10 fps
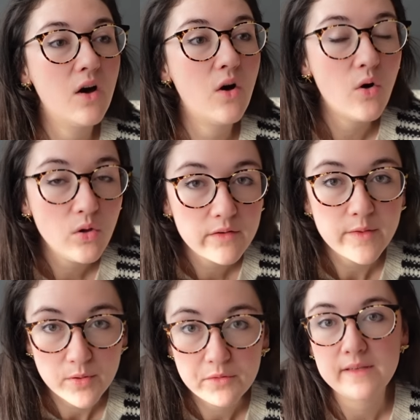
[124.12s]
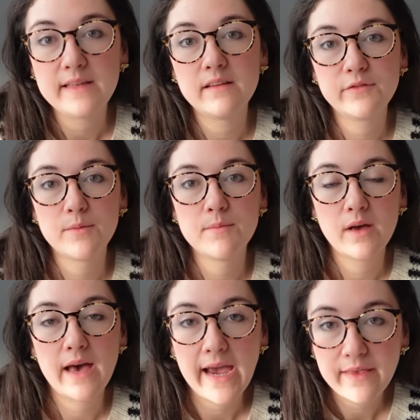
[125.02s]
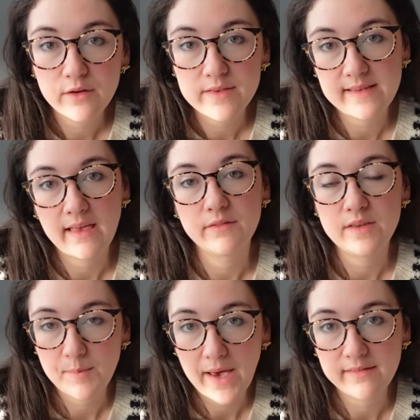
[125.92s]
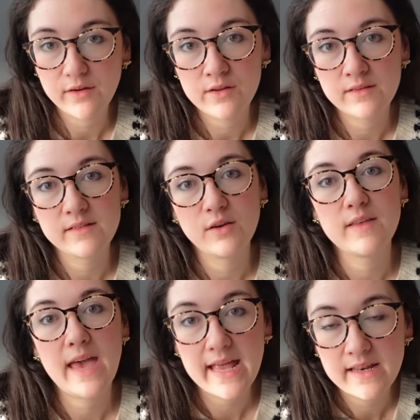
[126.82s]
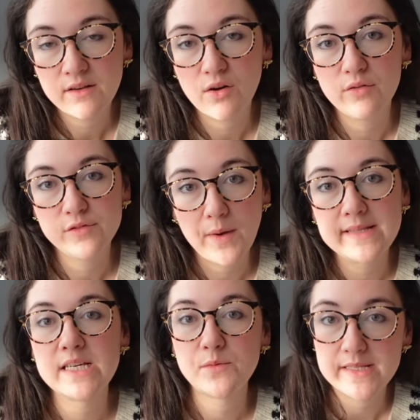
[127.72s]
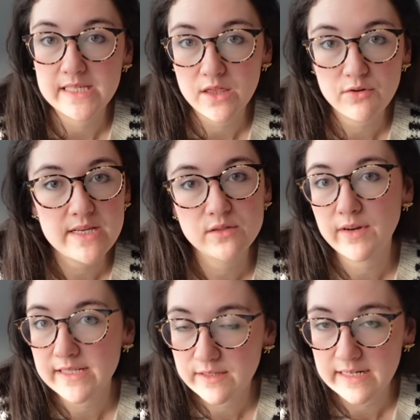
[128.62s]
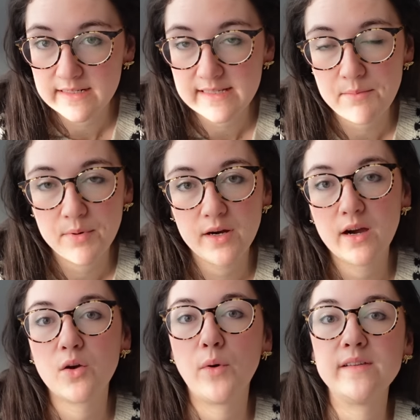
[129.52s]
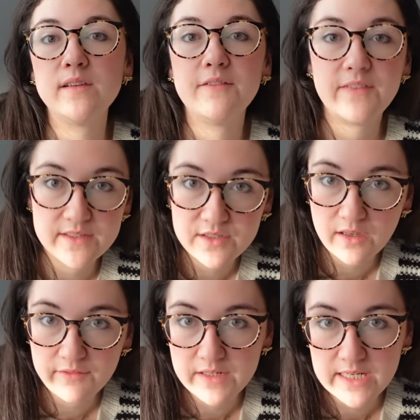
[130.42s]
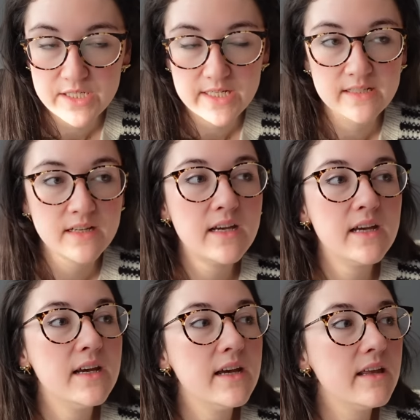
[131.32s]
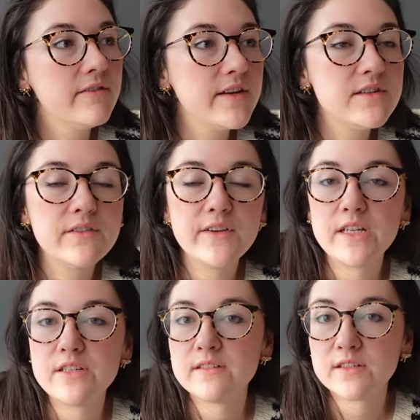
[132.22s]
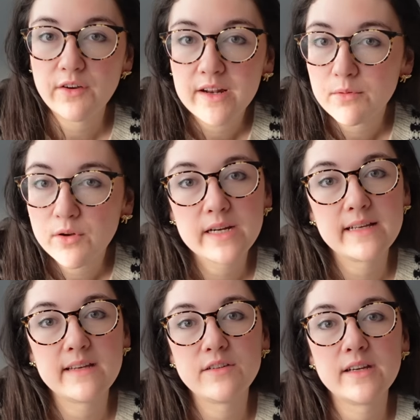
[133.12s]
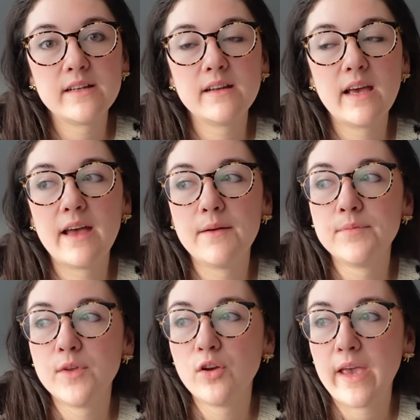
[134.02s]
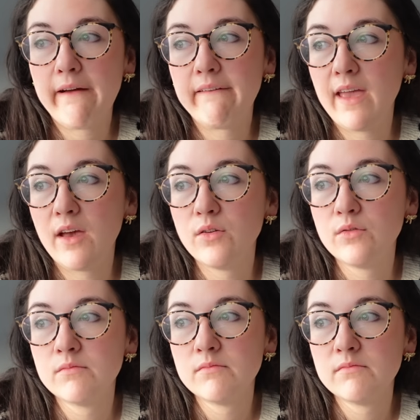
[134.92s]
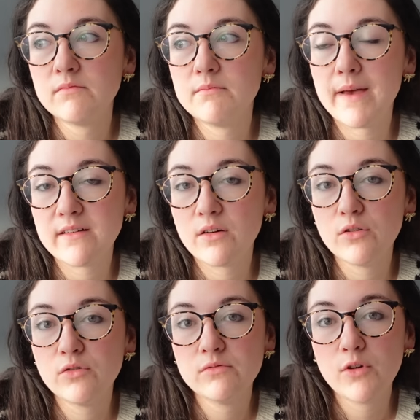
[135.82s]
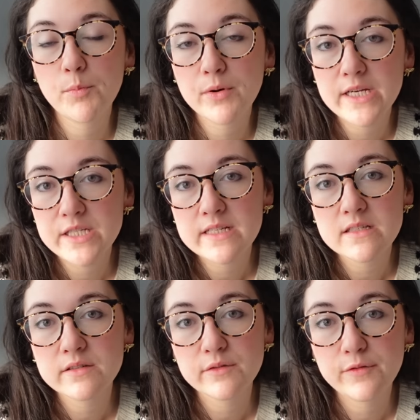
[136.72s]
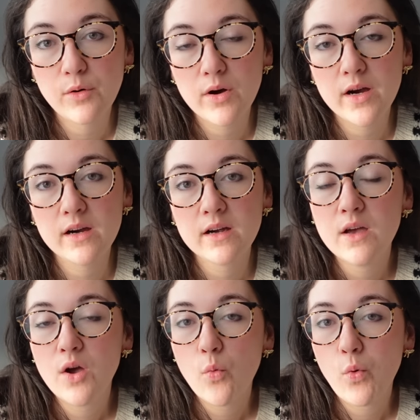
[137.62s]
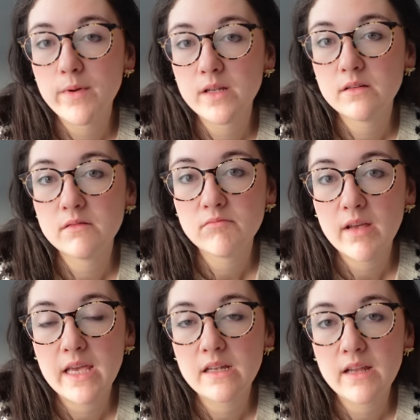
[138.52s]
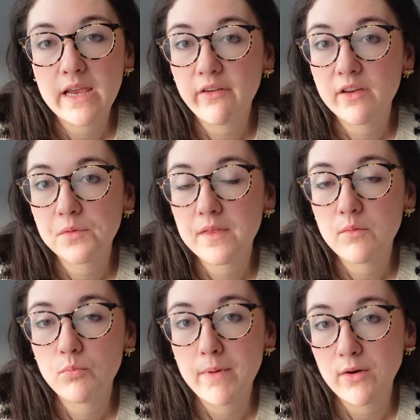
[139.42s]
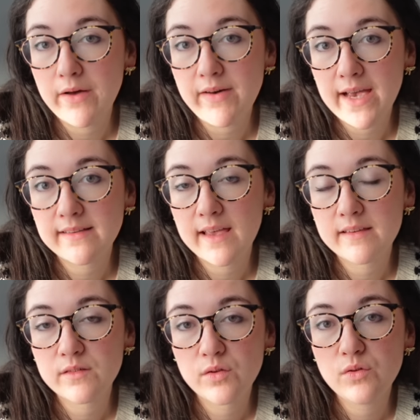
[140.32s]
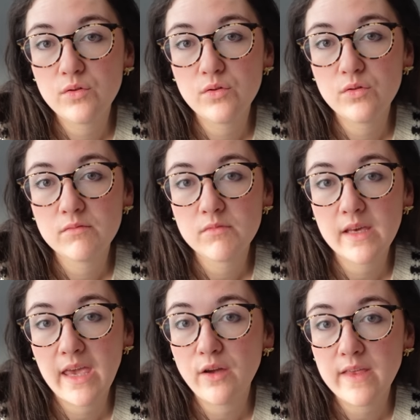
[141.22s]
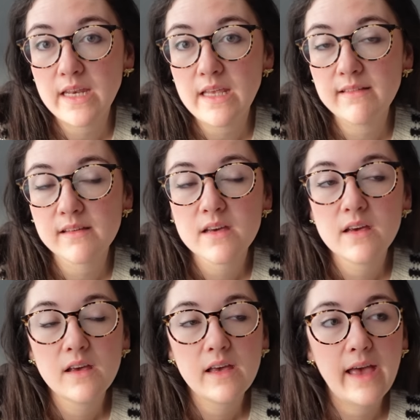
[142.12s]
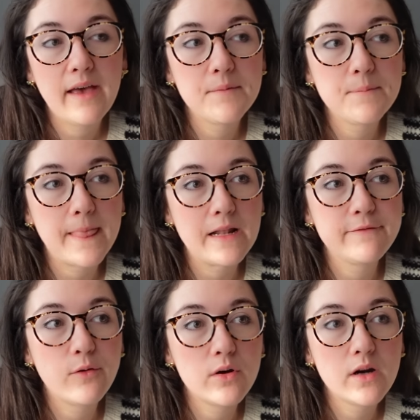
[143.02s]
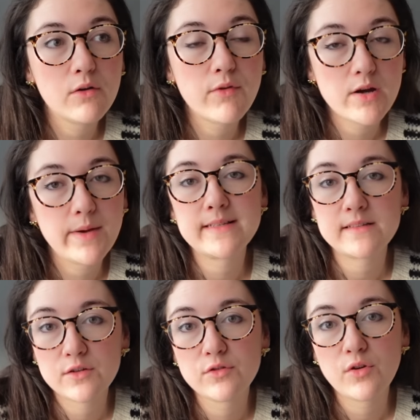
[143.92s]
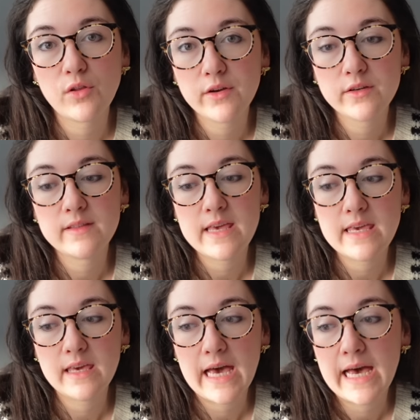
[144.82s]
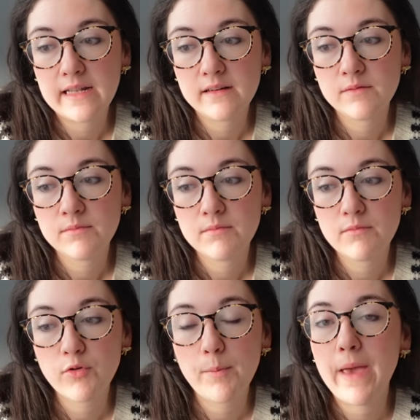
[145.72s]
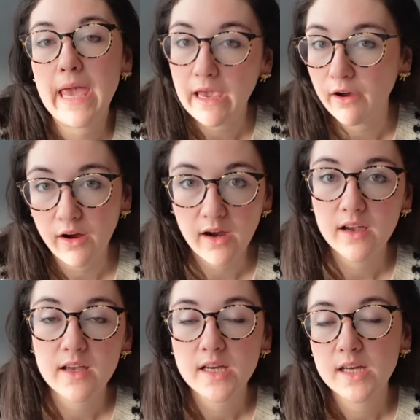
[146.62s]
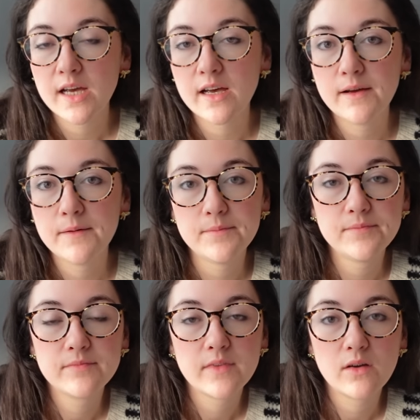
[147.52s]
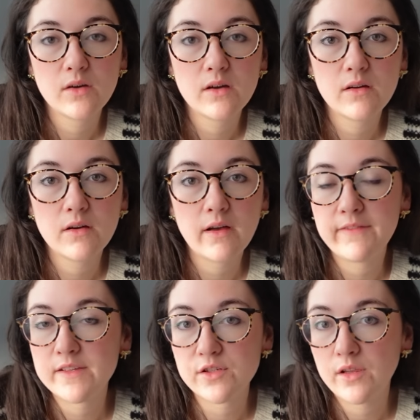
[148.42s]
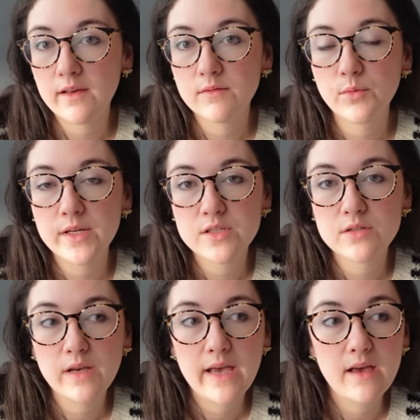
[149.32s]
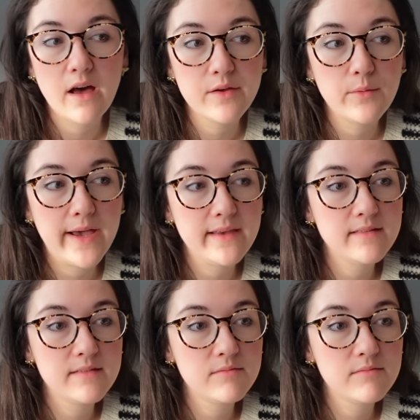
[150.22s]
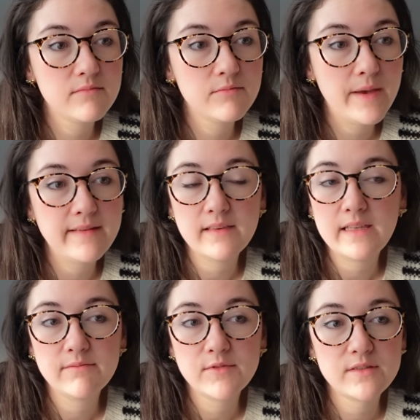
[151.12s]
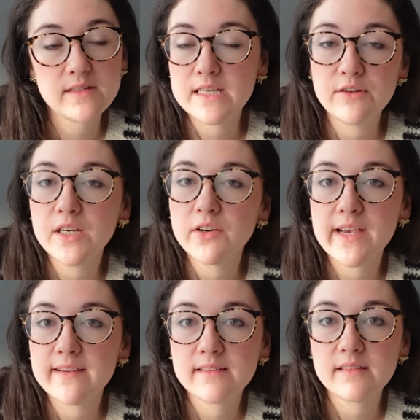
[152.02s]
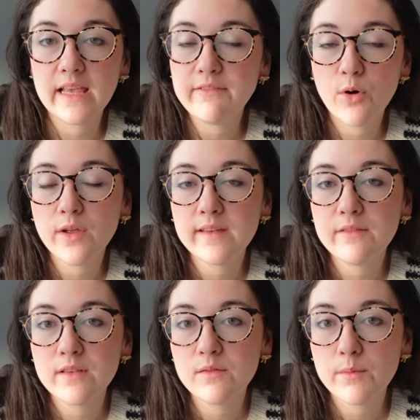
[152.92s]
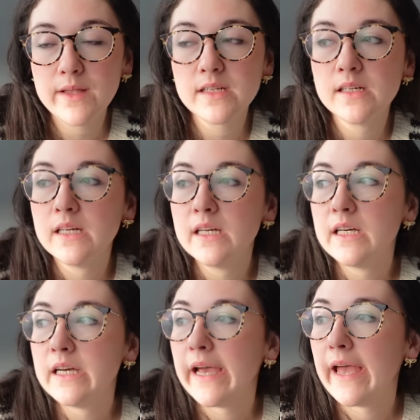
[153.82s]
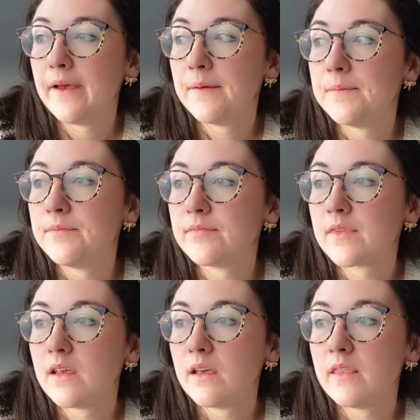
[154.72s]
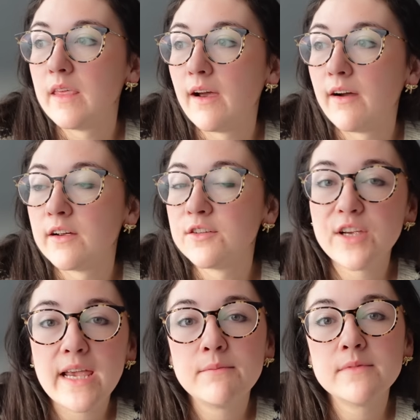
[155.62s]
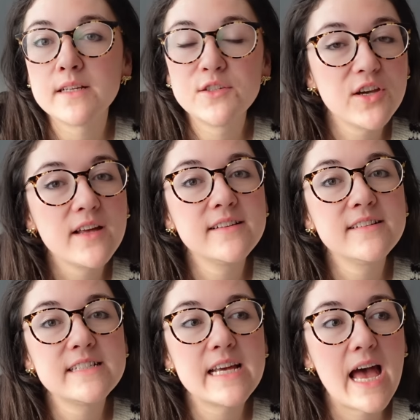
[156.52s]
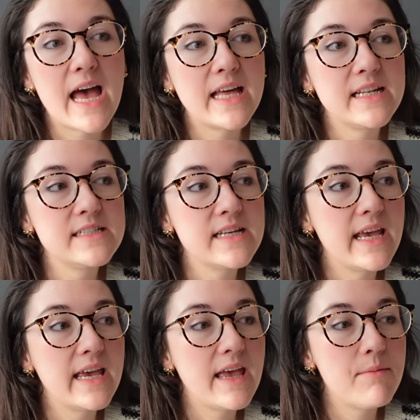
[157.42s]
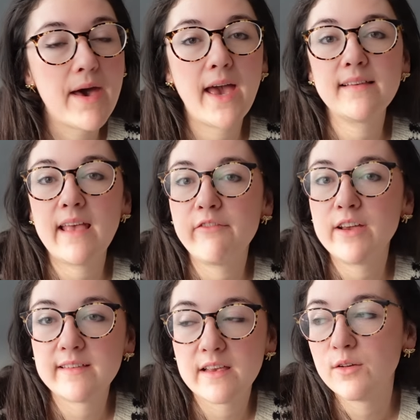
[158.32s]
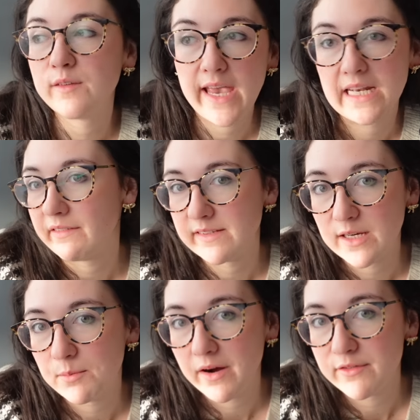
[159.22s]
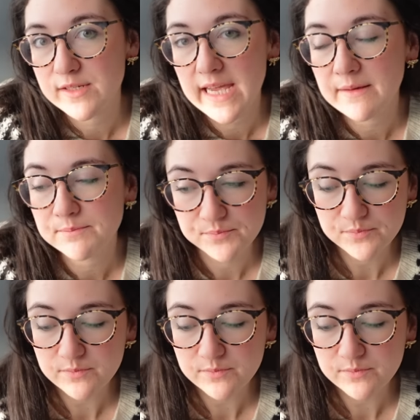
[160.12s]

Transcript: All of the proceeds from either of the sale of these patterns until the end of 2023, so right until the end of December, are going to the Fistula Foundation. Fistula Foundation is an incredible organisation who carry out medical operations for women in areas where they might not have access to the care they need. And for around about $600, they can repair a fistula, which otherwise basically just deteriorates life quality for these women. They are shamed and shunned, and it impacts every single second or every single part of their day.